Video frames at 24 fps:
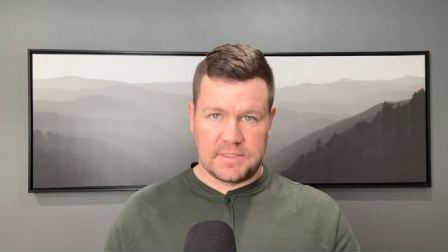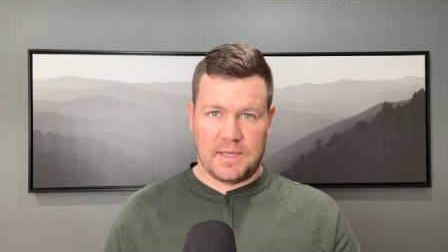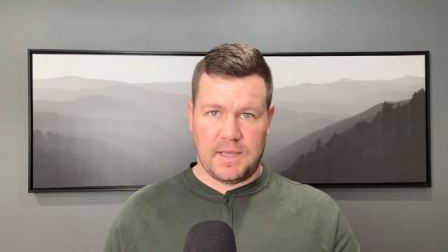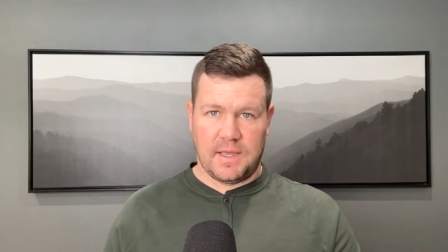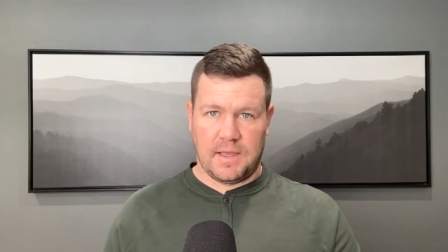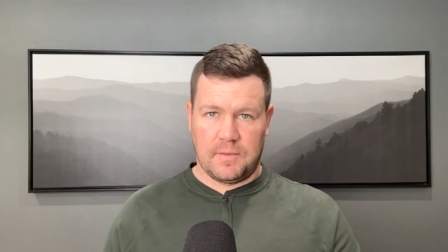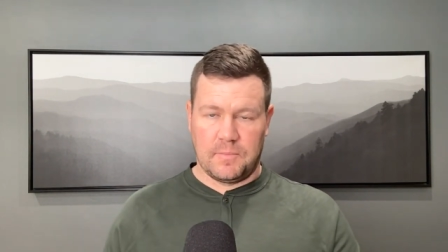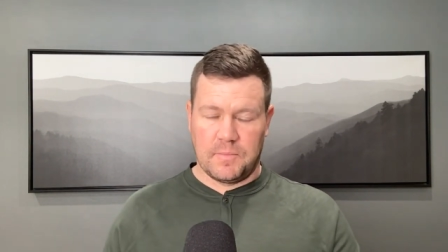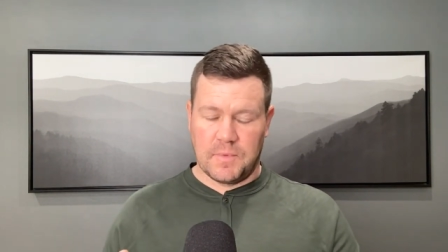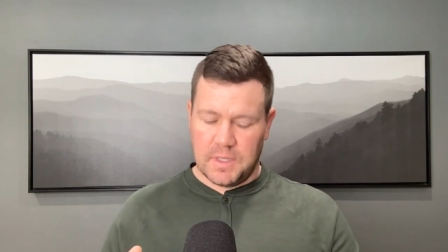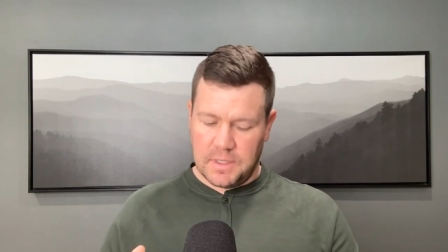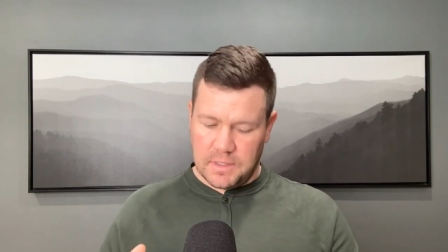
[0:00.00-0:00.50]

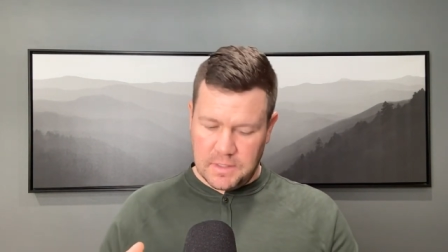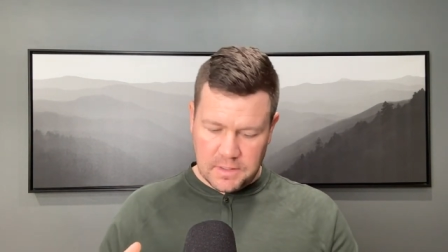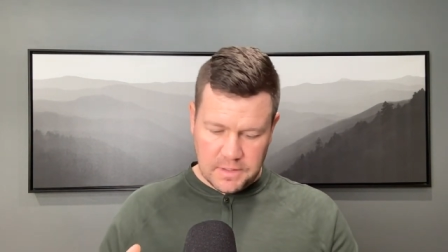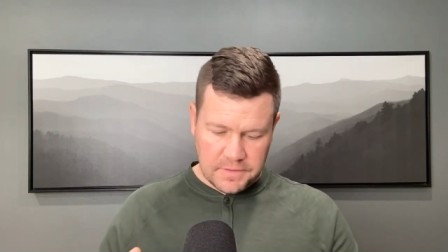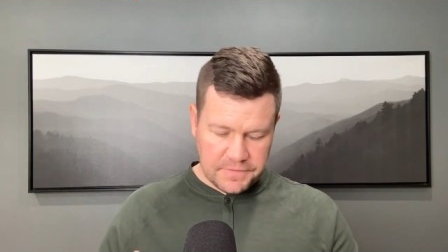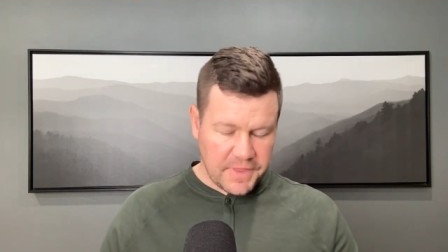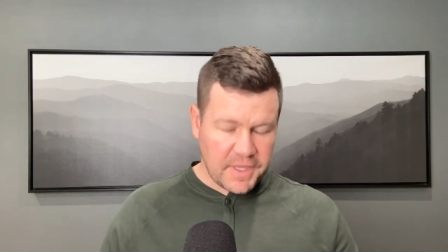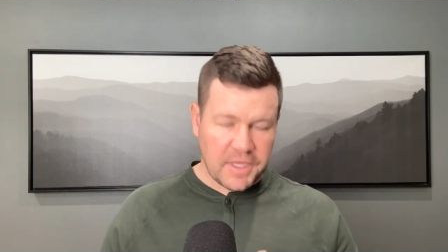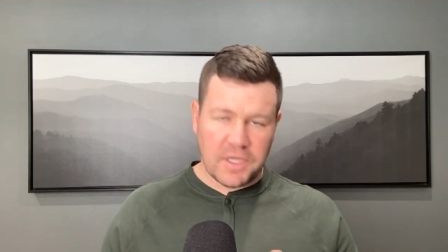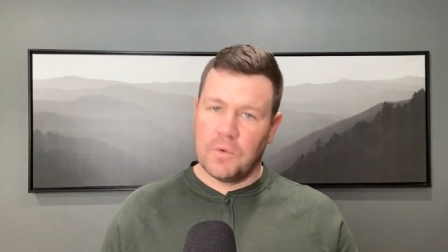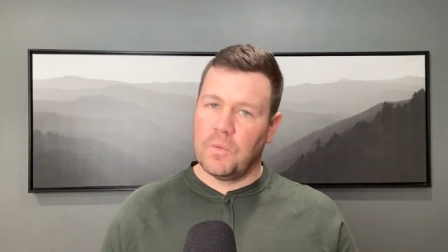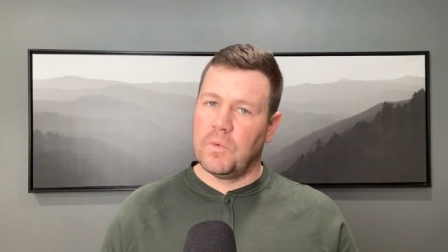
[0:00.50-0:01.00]
time
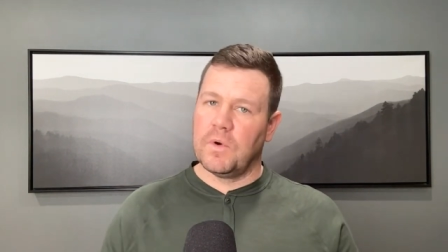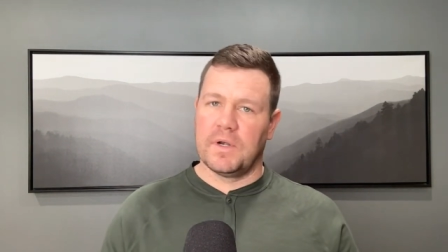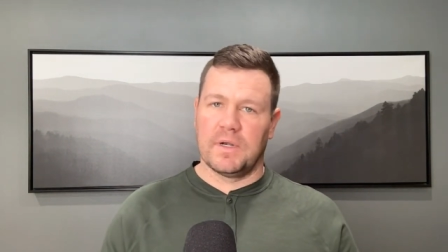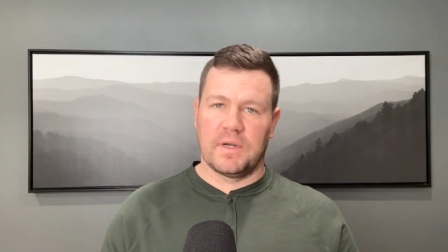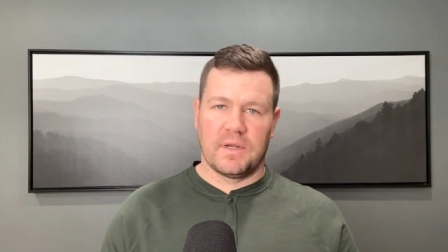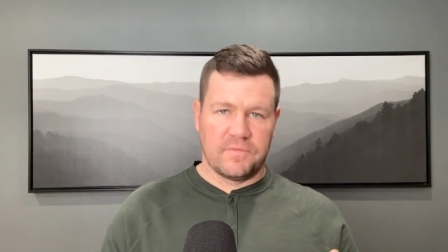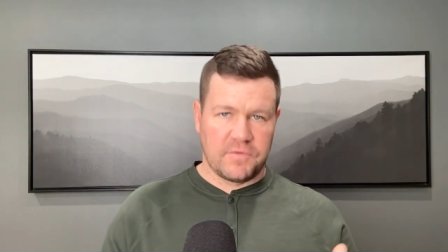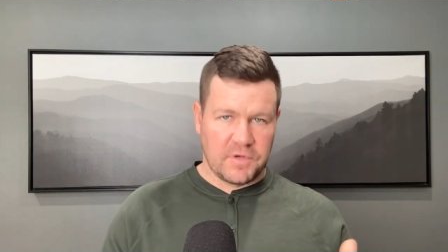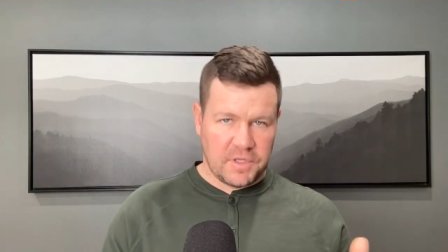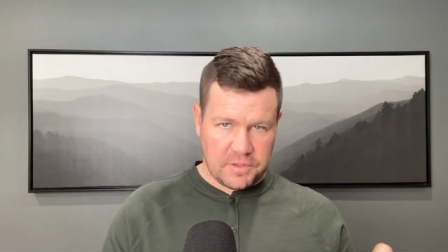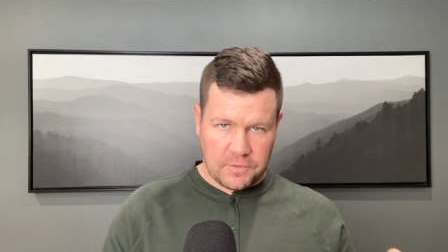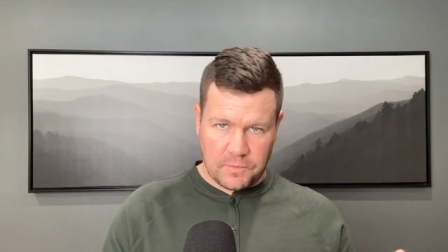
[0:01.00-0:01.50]
that you
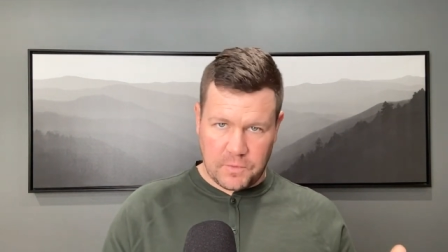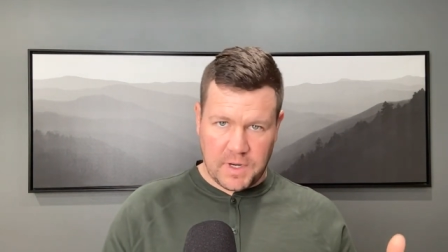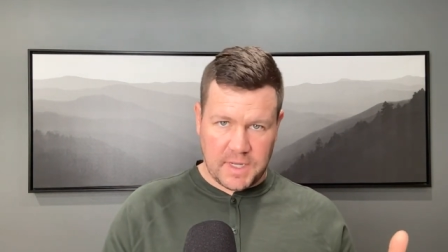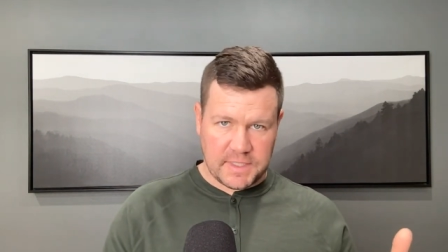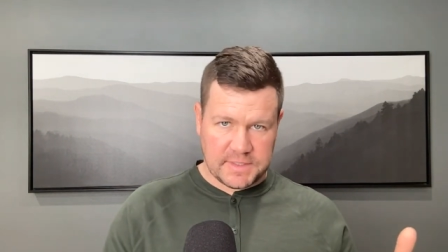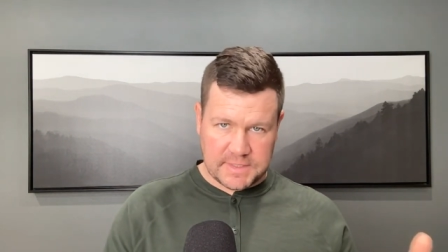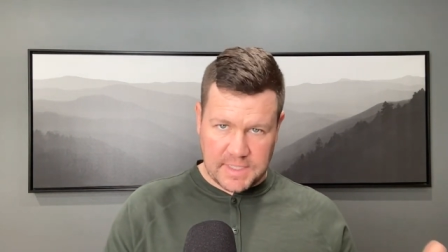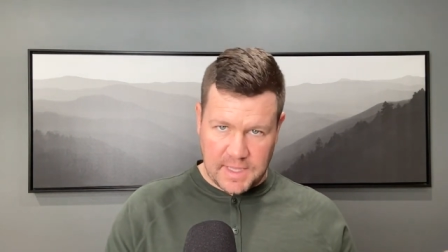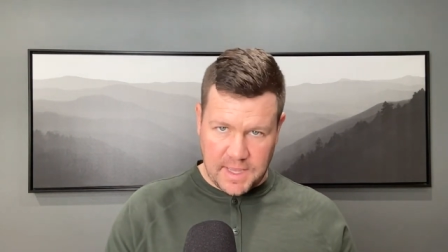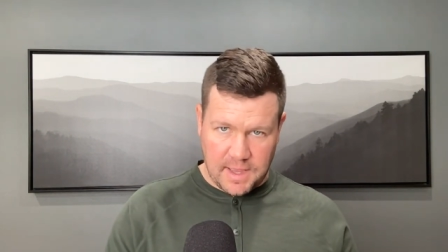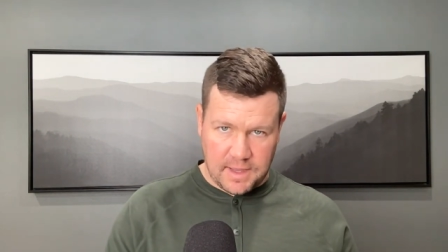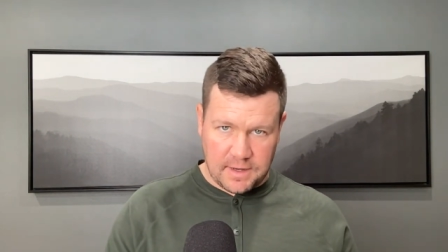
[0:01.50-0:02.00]
wouldn't have
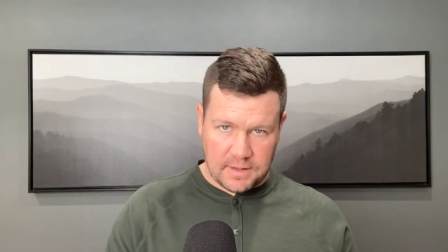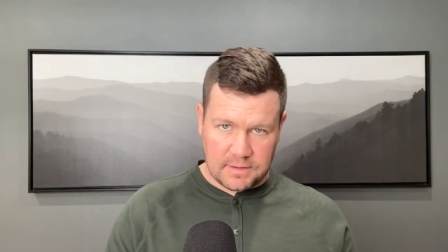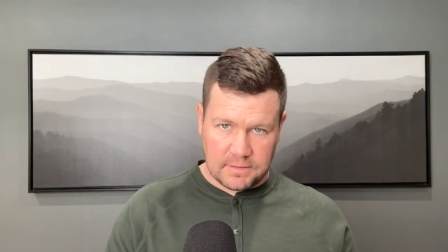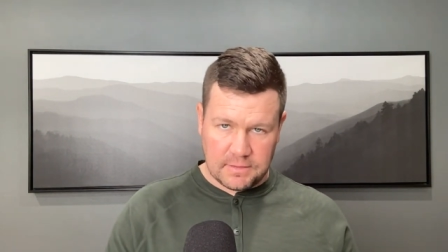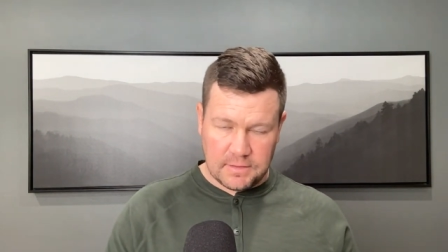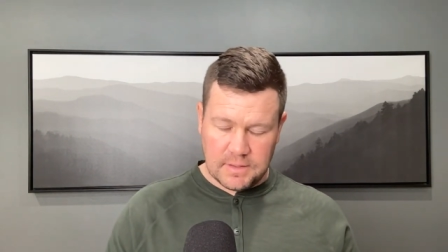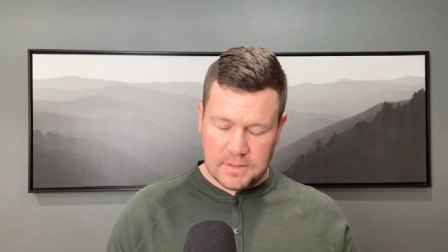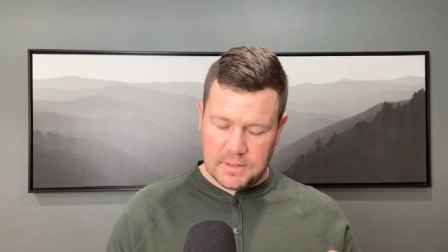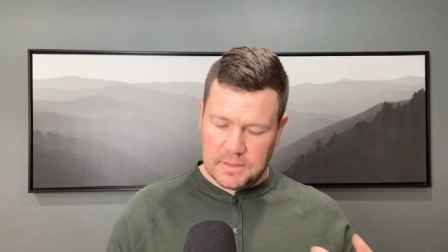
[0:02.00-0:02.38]
otherwise had.